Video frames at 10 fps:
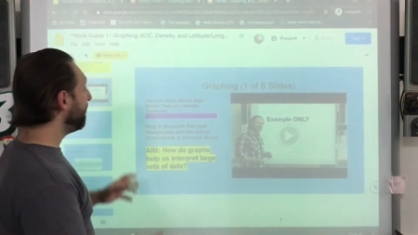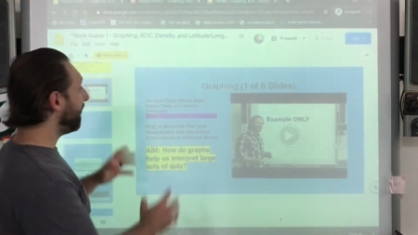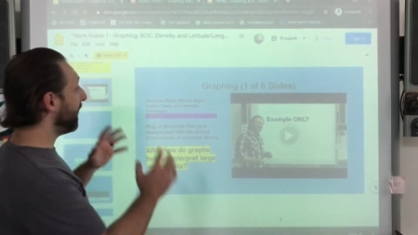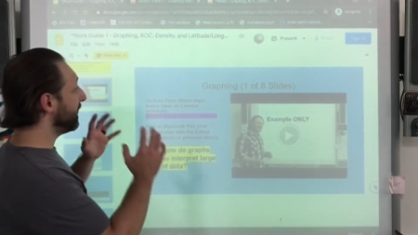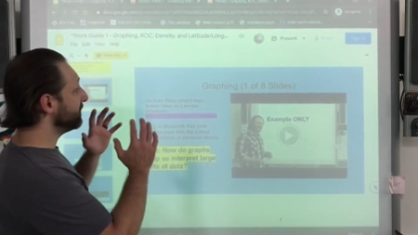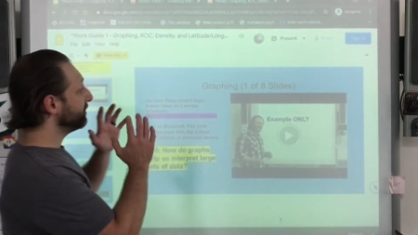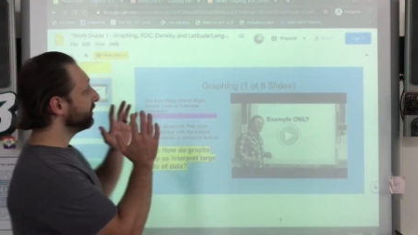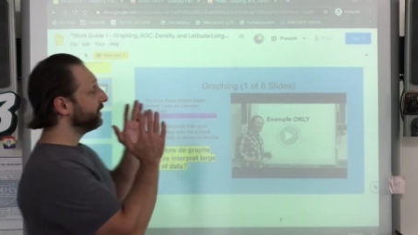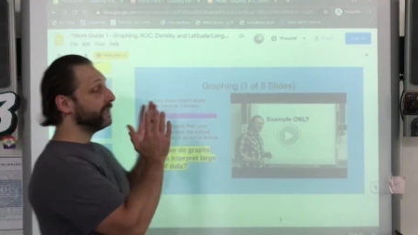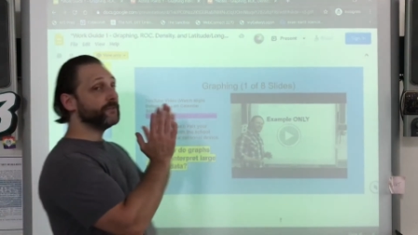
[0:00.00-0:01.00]

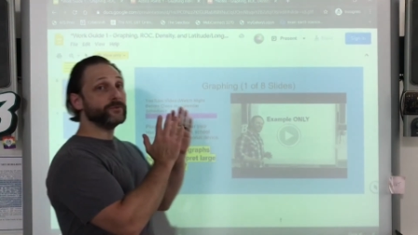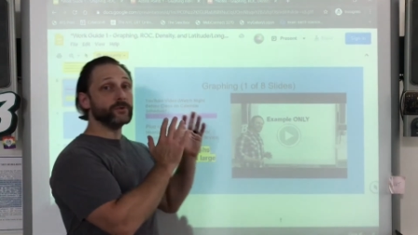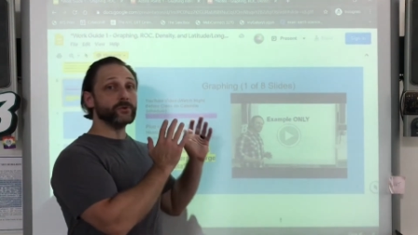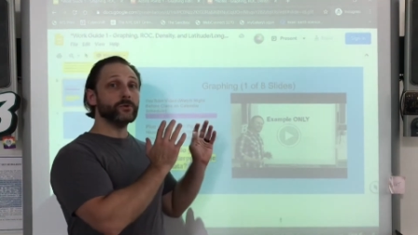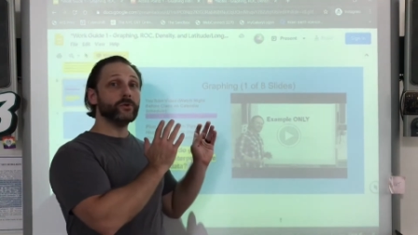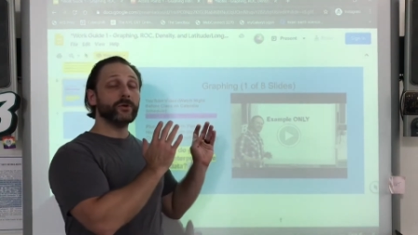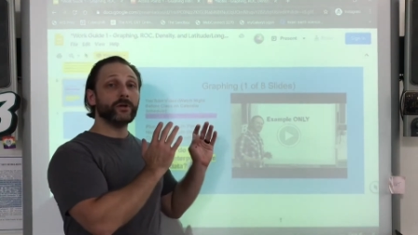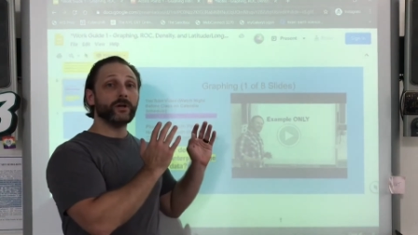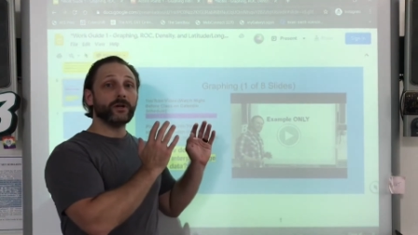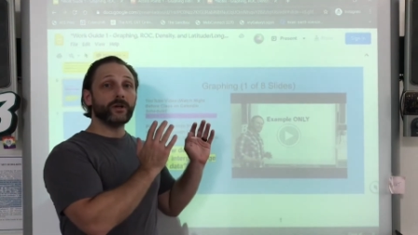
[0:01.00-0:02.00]
And if you
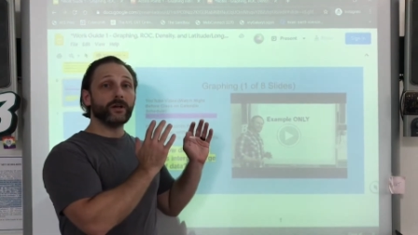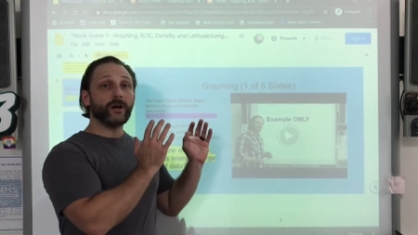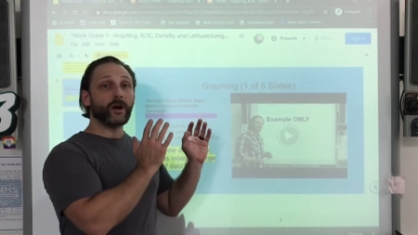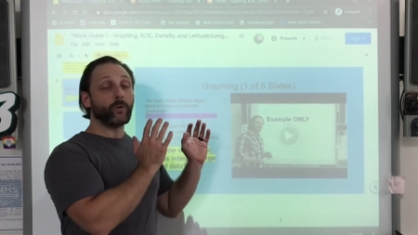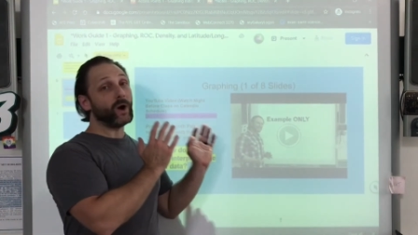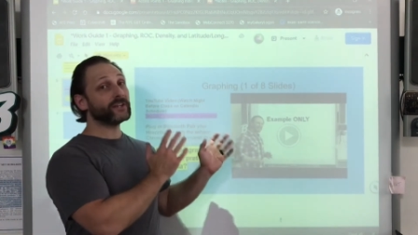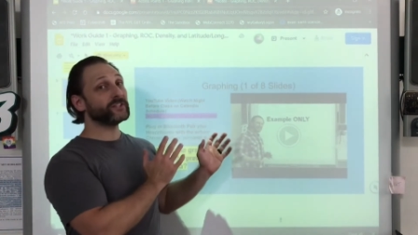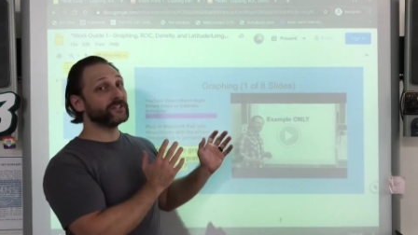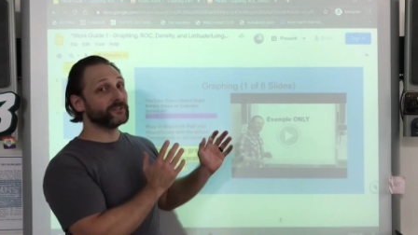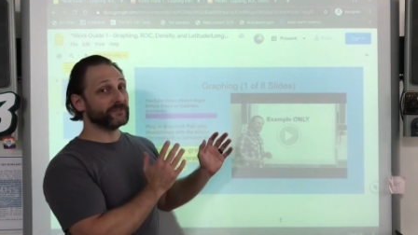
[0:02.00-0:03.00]
are
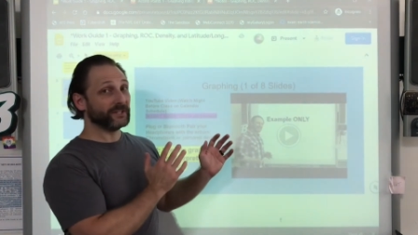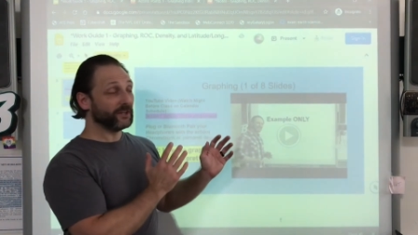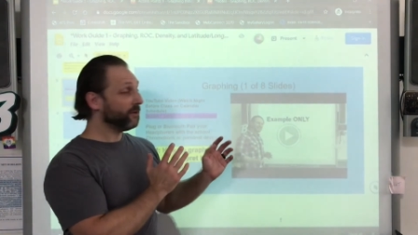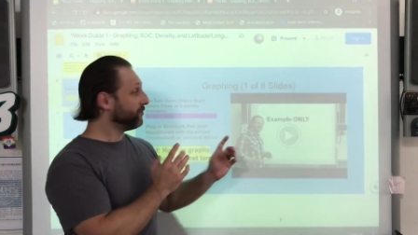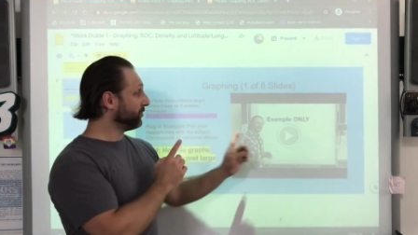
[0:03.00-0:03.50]
watching the video,